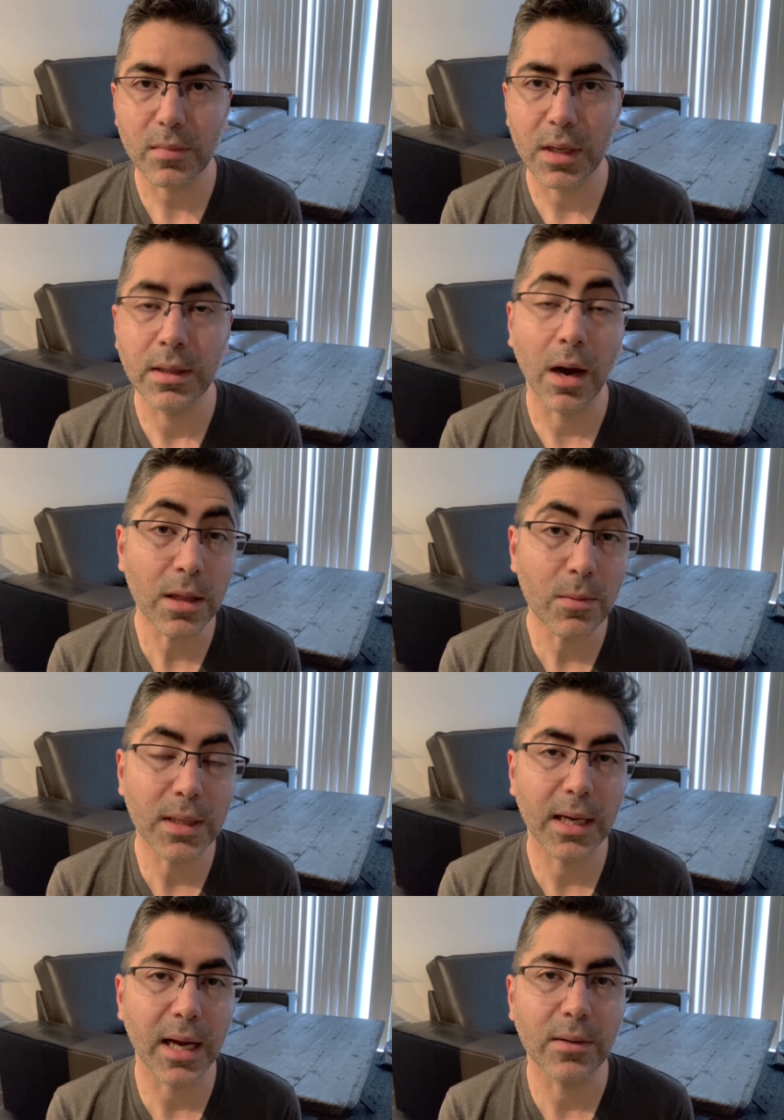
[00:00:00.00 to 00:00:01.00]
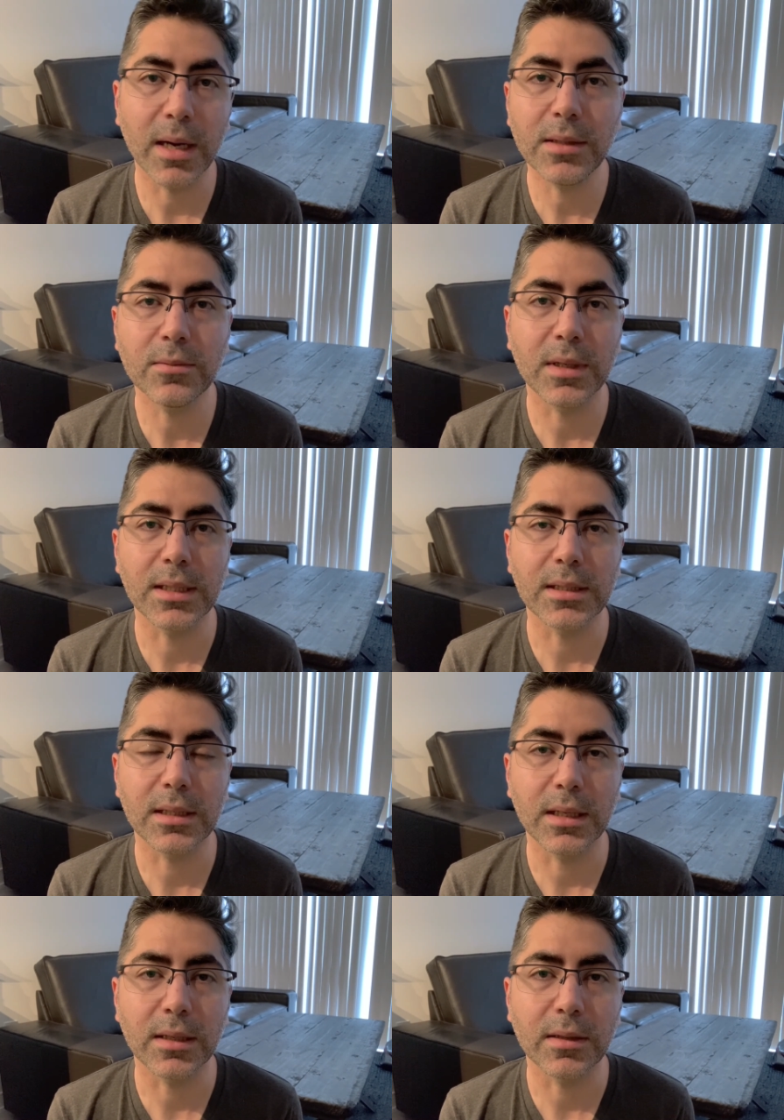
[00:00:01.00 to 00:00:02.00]
The other one that I read was
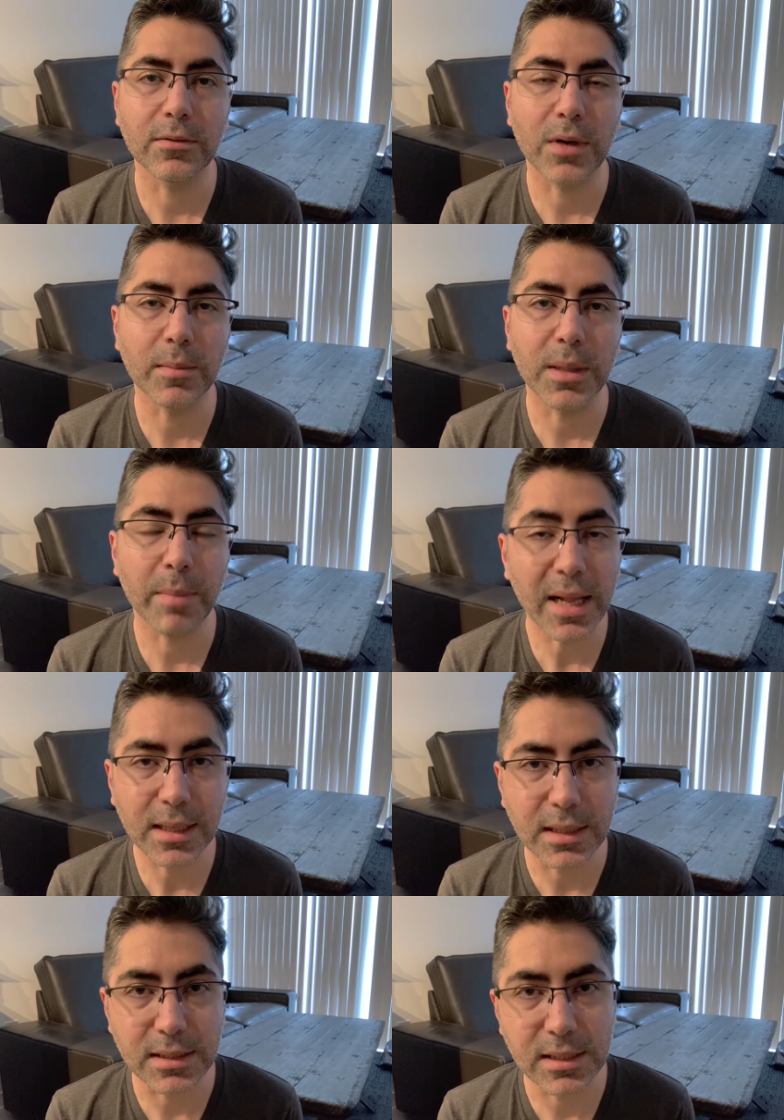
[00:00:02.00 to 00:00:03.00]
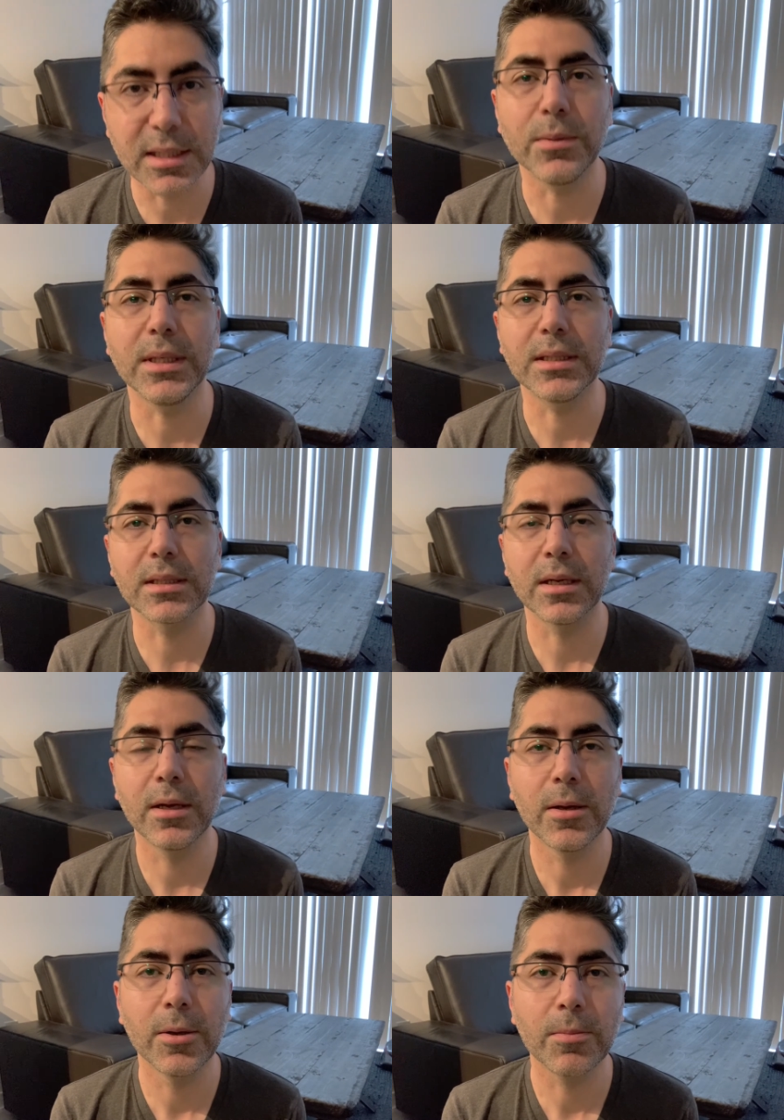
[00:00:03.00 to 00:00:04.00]
from the Pelican series.
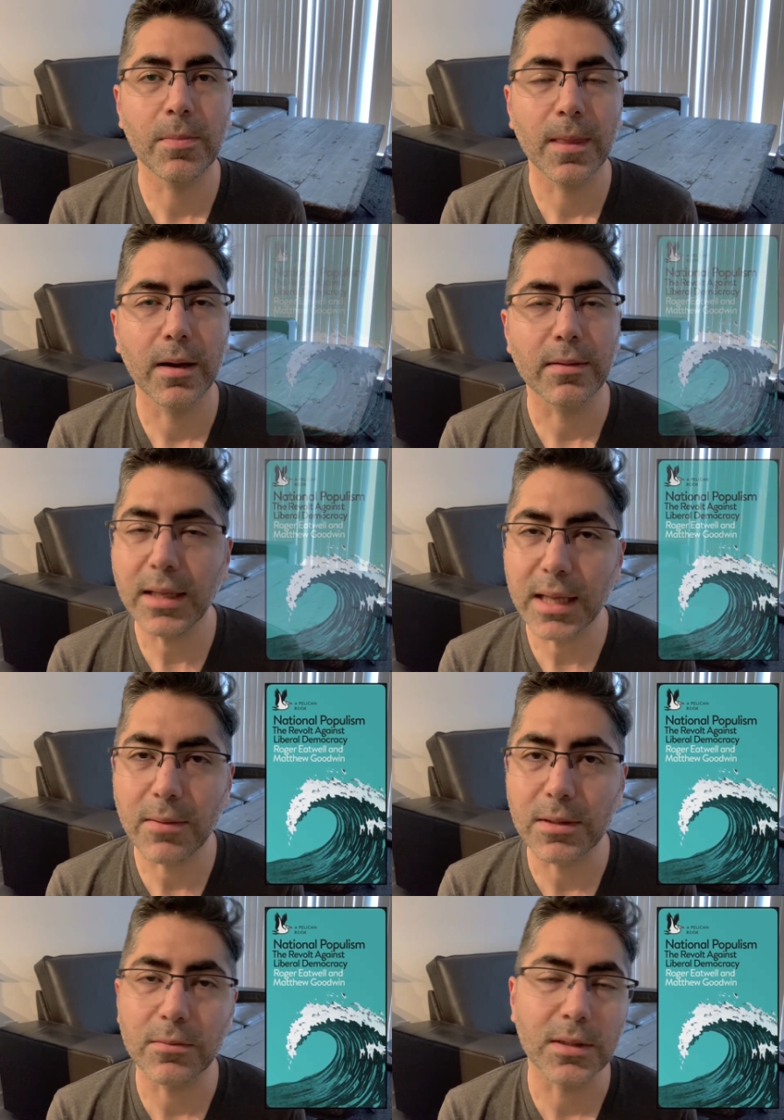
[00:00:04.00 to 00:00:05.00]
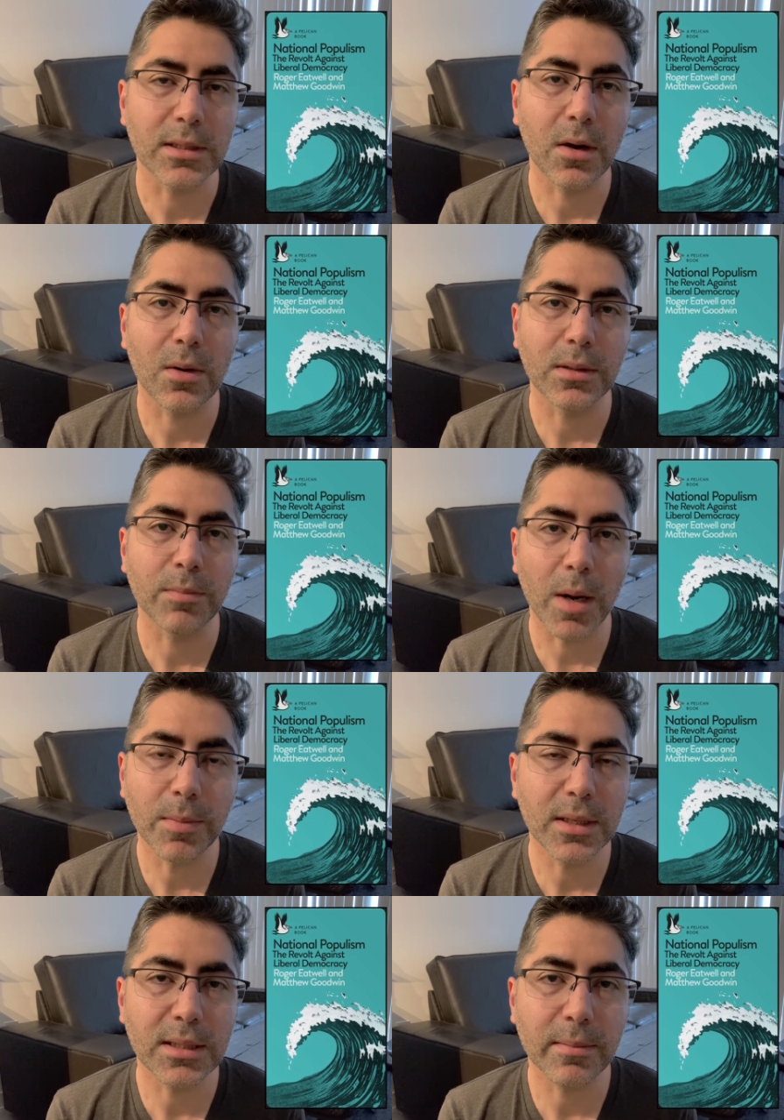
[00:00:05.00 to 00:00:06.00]
I think that one was called
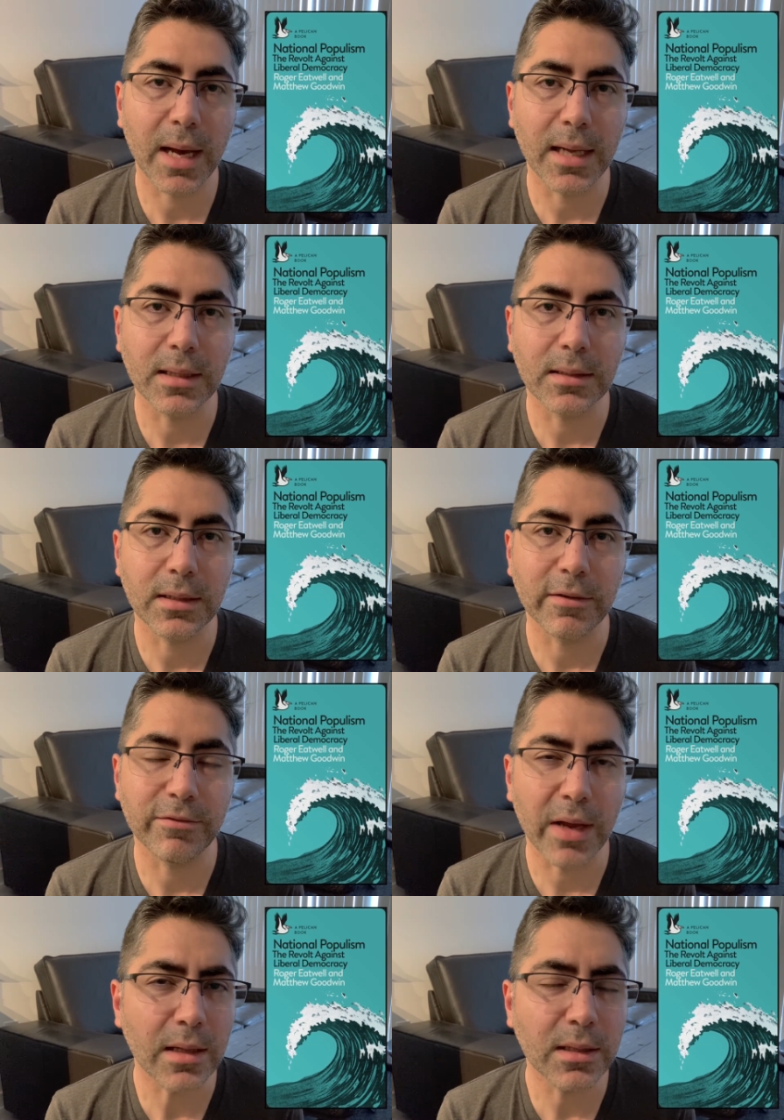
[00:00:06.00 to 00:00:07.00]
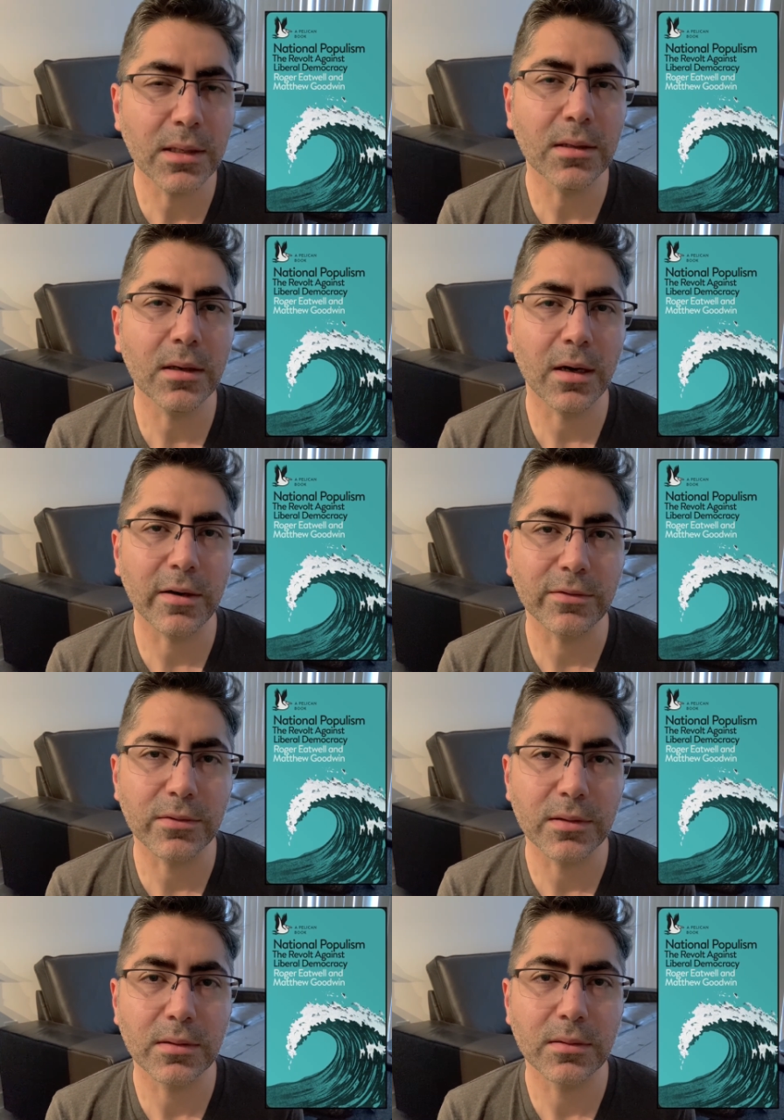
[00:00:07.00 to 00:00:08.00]
Populism and the Failure of
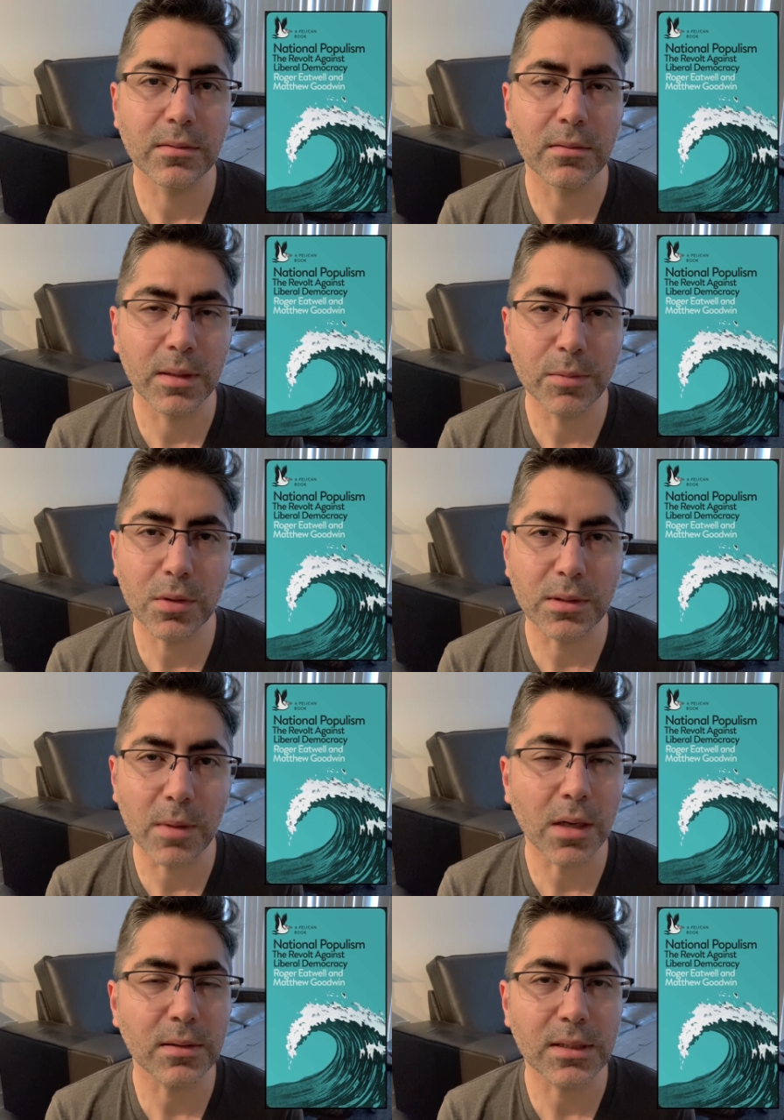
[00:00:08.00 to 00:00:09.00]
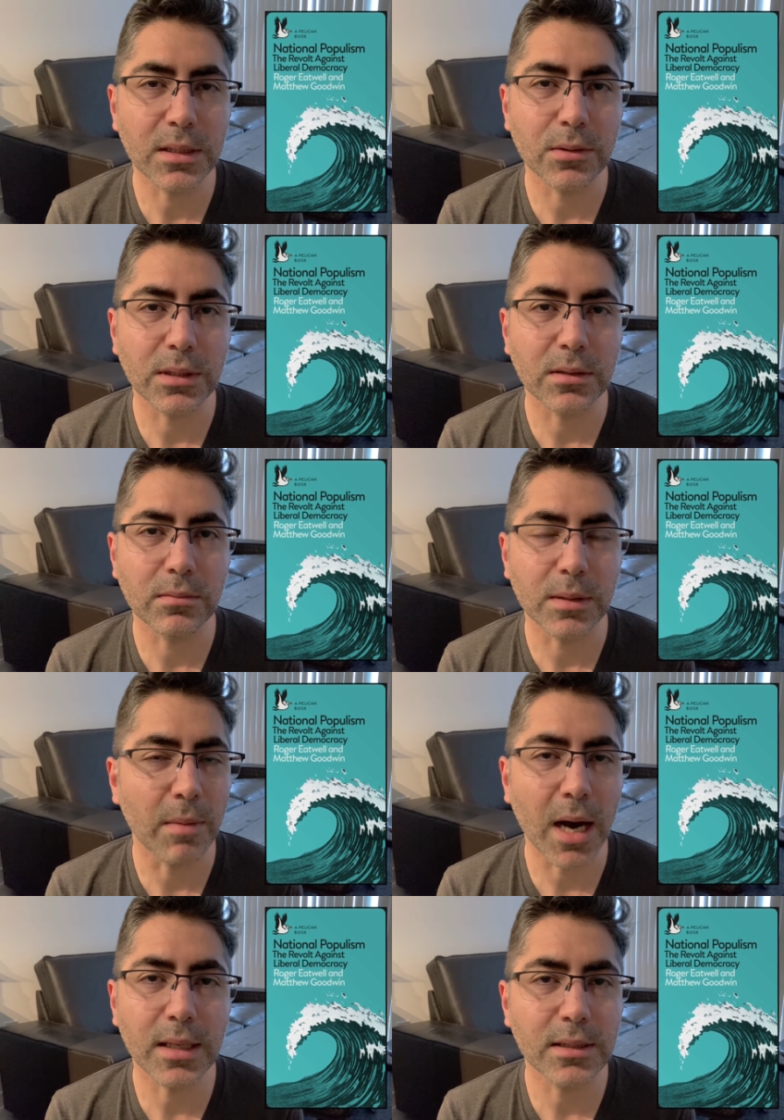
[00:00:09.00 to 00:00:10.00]
Liberal Democracy, or the
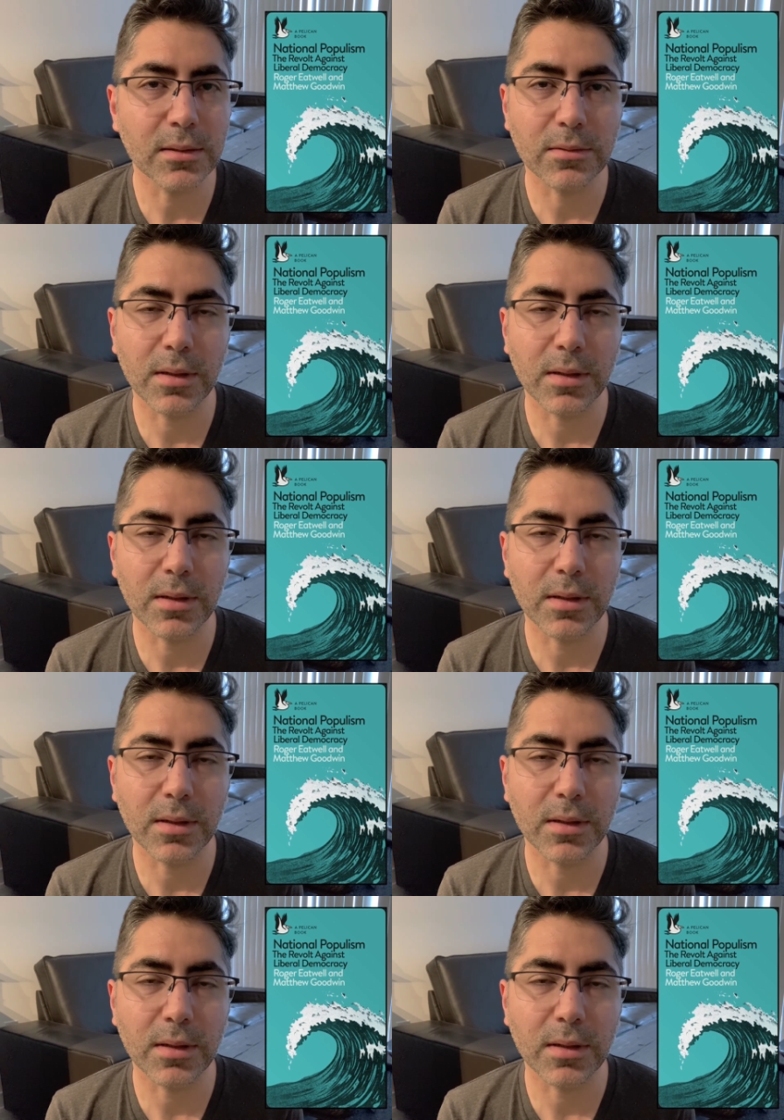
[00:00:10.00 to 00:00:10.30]
Demise of